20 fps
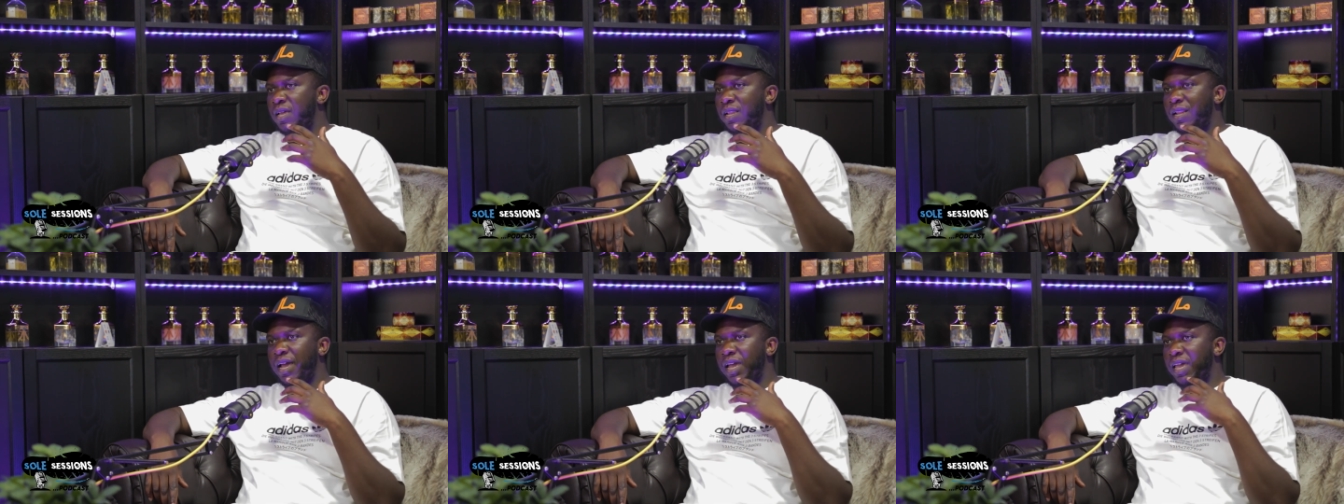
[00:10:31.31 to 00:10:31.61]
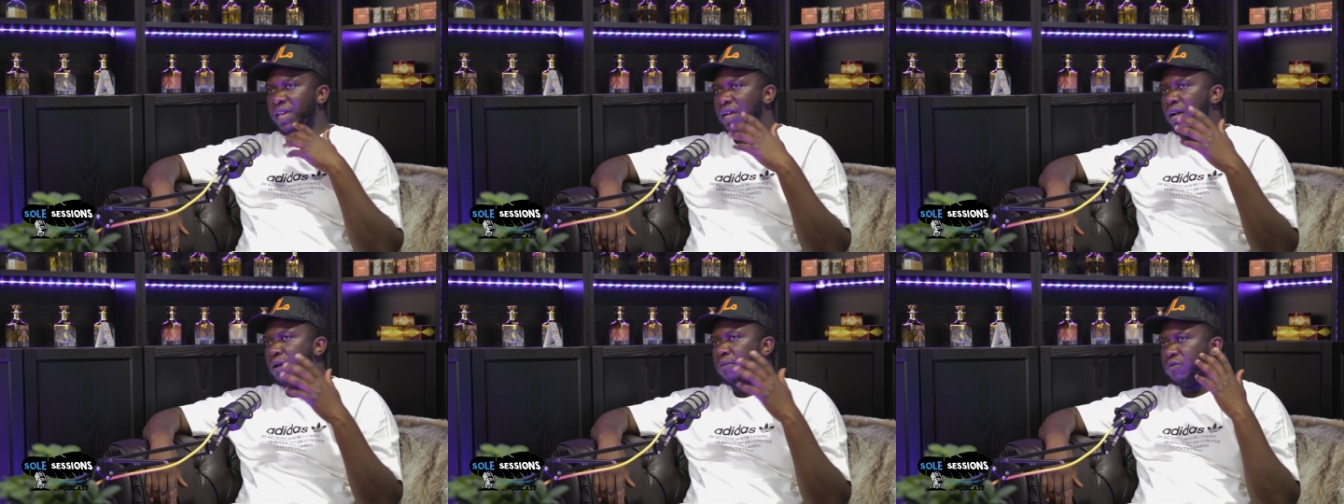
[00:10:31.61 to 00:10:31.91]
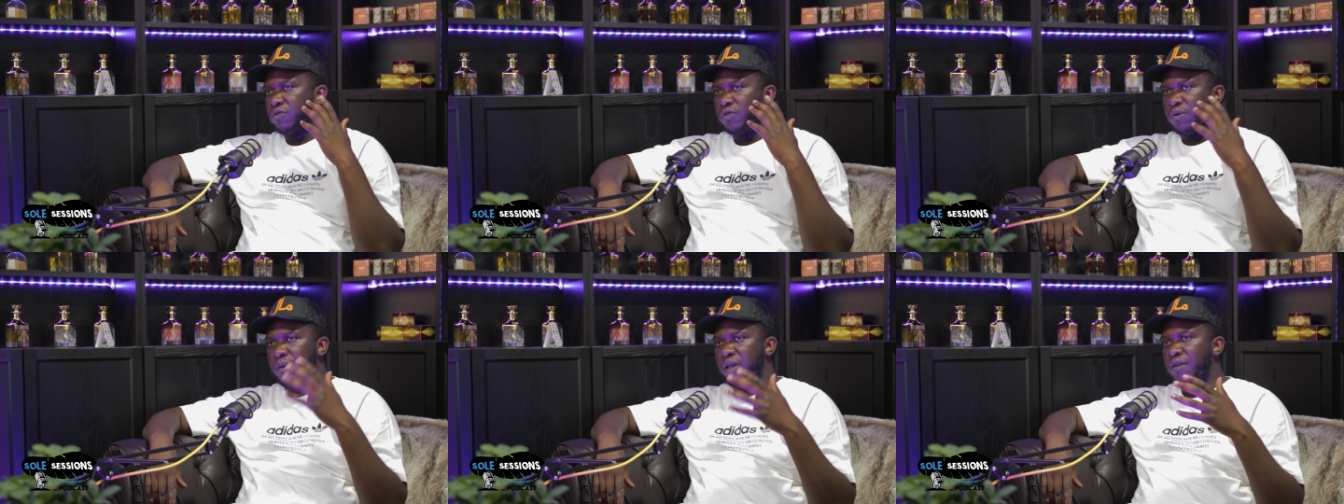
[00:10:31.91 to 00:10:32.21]
Like it
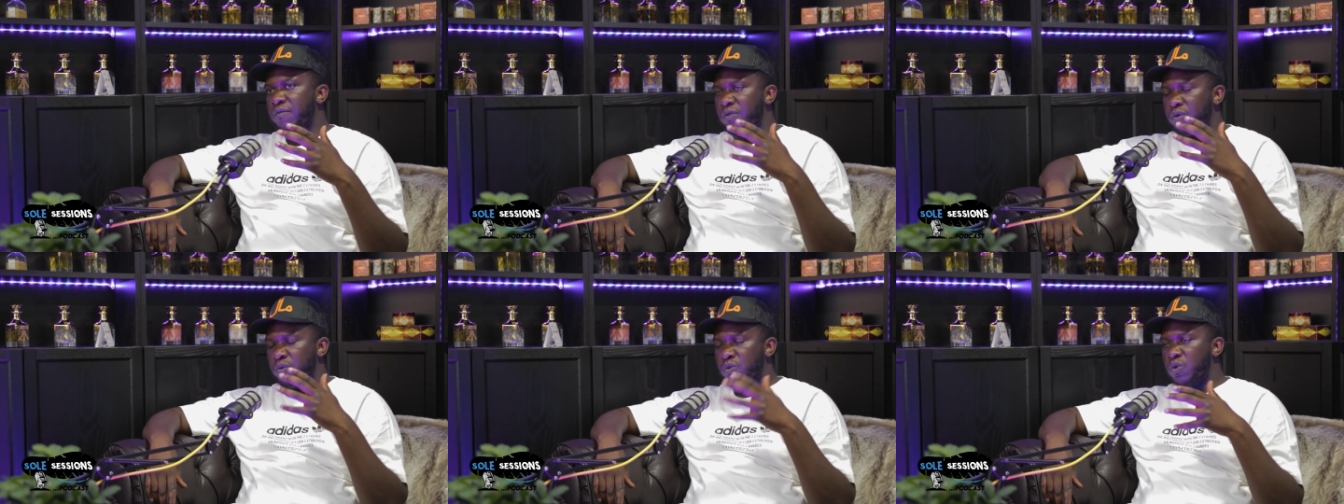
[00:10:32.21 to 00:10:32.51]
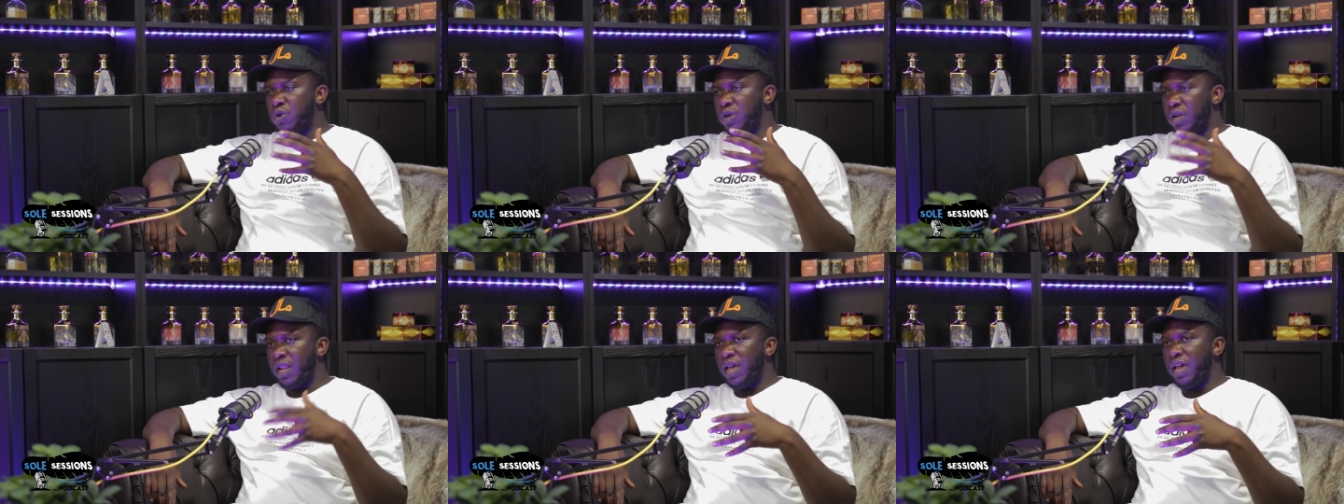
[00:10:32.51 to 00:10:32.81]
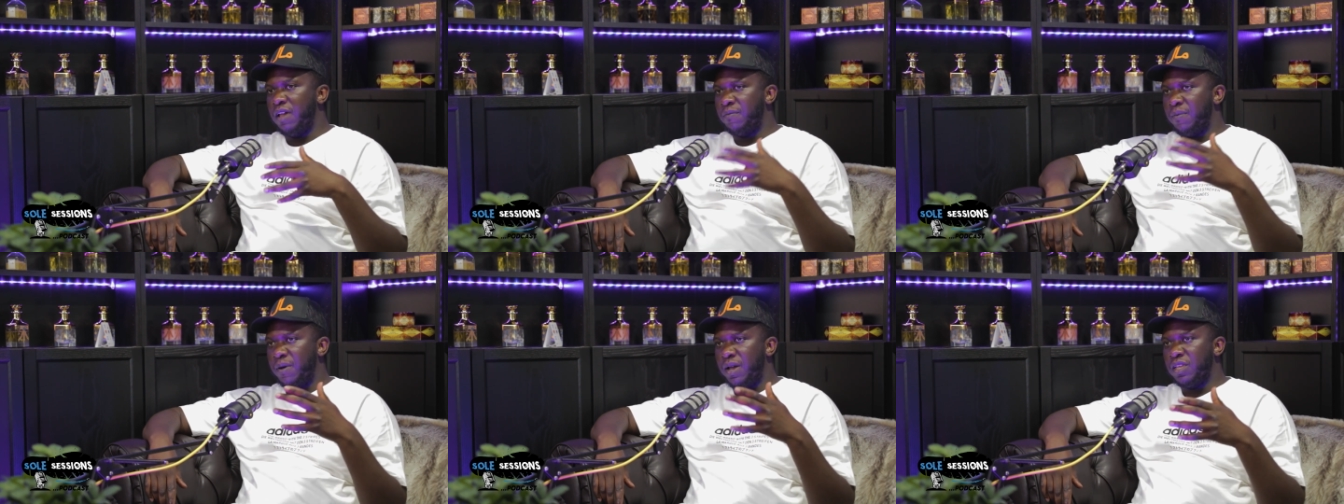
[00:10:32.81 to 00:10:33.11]
comes from every walk of
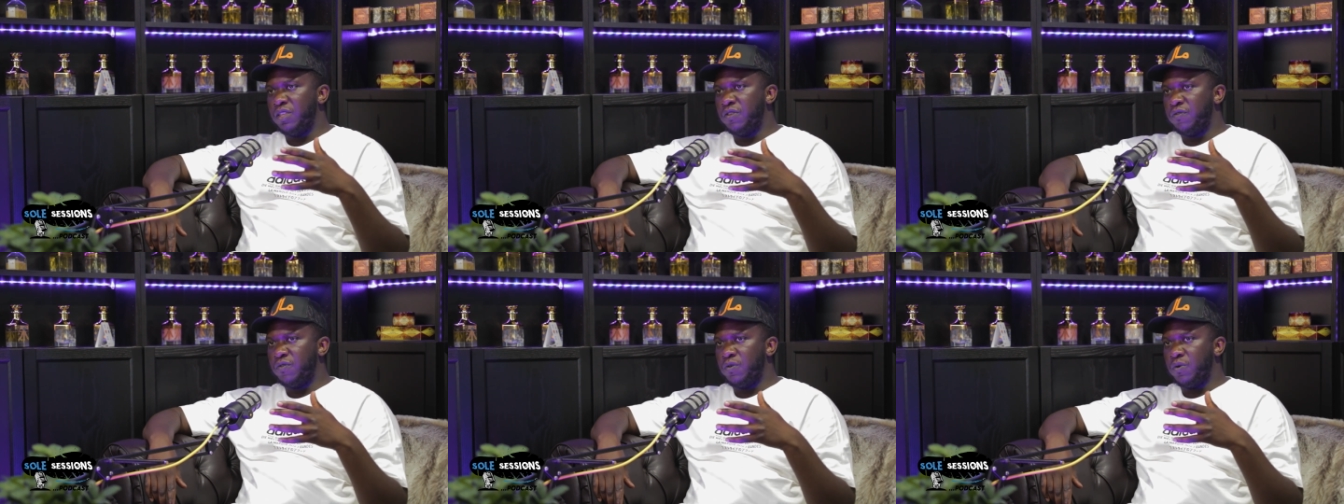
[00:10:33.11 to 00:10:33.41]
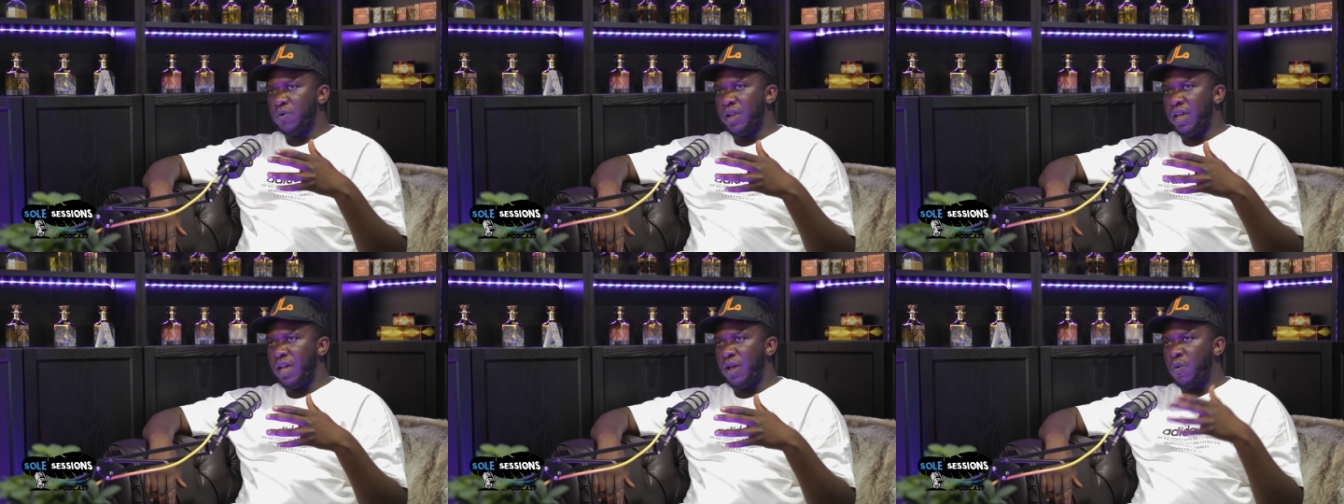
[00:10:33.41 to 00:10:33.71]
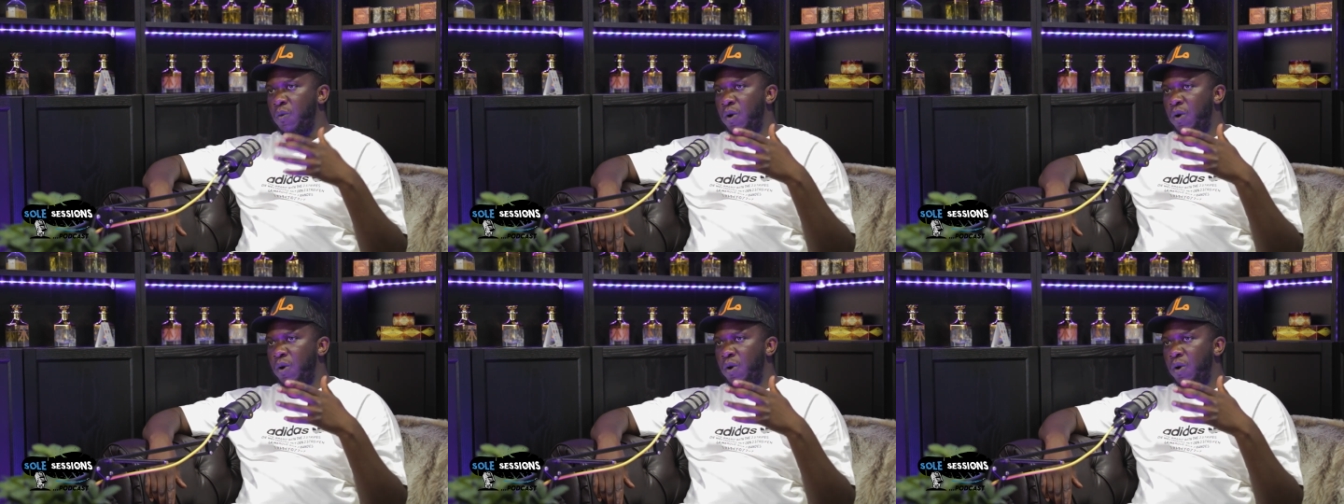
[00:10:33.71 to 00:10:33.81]
life. But I just feel like,